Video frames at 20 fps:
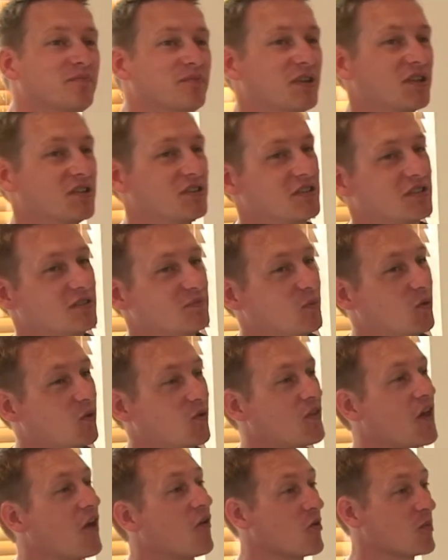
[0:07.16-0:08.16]
because it's
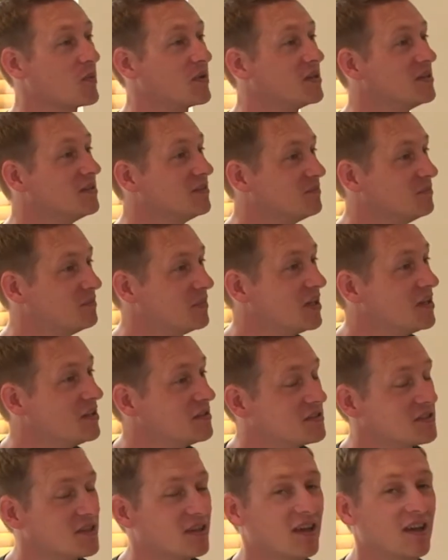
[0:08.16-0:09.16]
more therapy
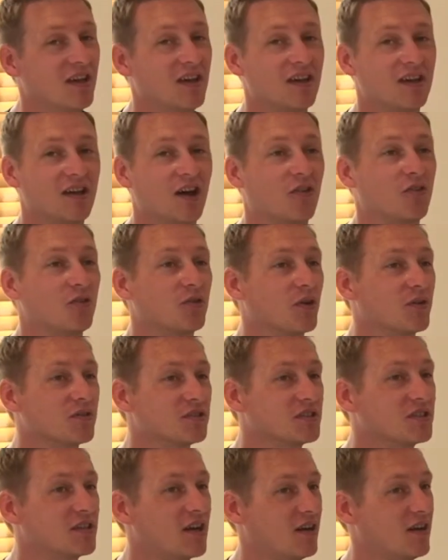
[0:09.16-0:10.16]
bit, I thought
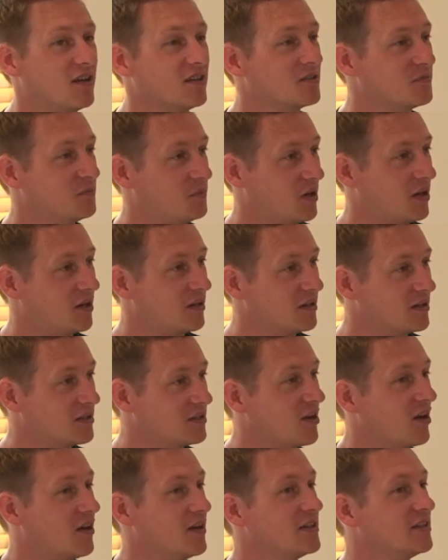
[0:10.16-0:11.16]
I'd start by
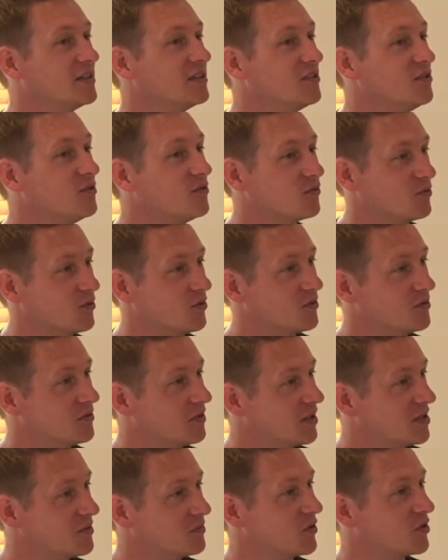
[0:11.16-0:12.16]
guiding you
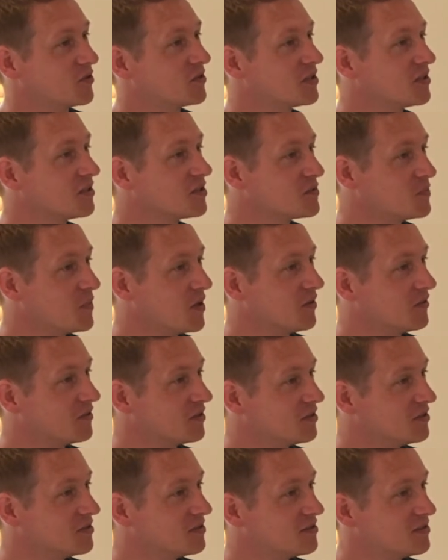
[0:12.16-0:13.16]
through a hypnotic
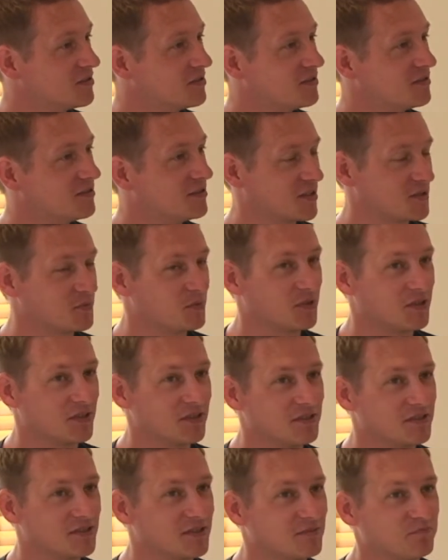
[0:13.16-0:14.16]
experience, just
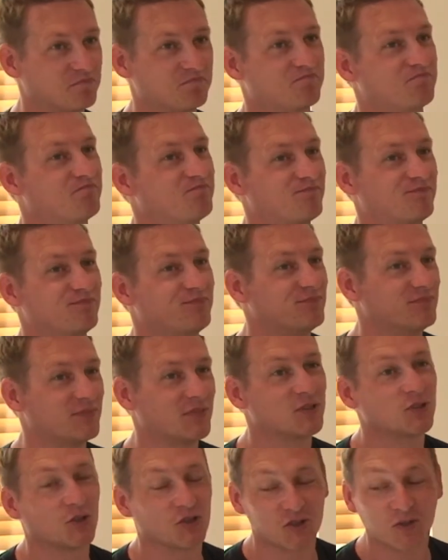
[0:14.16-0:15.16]
because
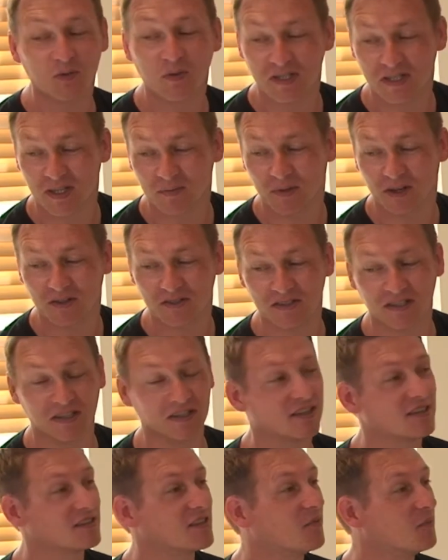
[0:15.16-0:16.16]
you've got to squeeze hypnosis
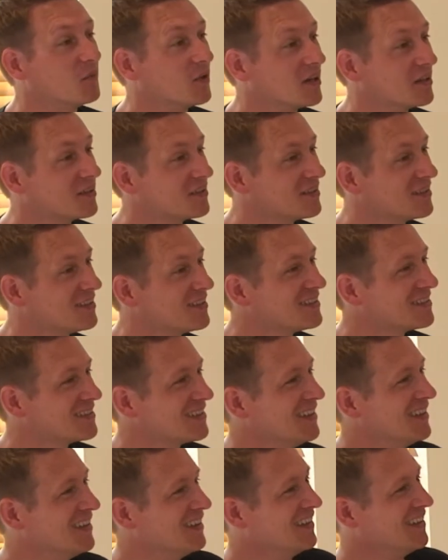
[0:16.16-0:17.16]
in there somewhere.
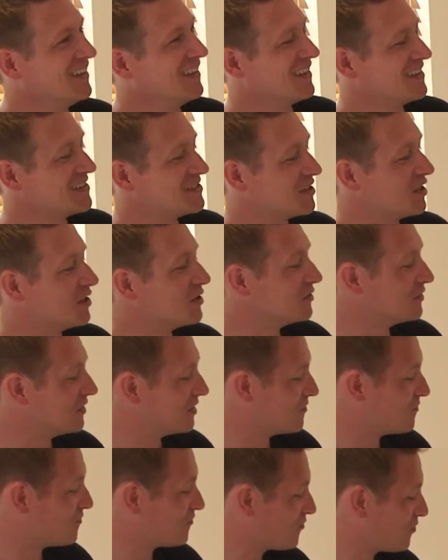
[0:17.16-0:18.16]

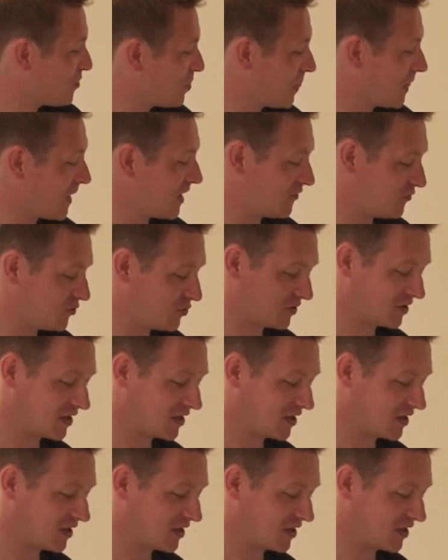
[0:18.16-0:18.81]
So if you